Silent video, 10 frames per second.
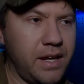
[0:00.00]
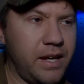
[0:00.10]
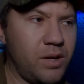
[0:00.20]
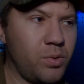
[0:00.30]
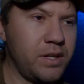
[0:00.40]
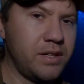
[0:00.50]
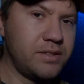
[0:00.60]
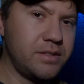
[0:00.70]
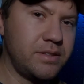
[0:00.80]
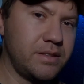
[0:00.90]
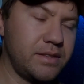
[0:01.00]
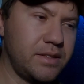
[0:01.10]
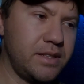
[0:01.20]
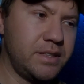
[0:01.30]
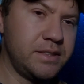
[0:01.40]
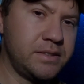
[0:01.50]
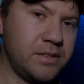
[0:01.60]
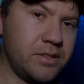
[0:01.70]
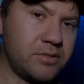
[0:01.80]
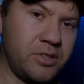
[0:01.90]
how it is
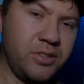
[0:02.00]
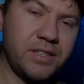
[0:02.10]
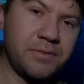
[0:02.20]
really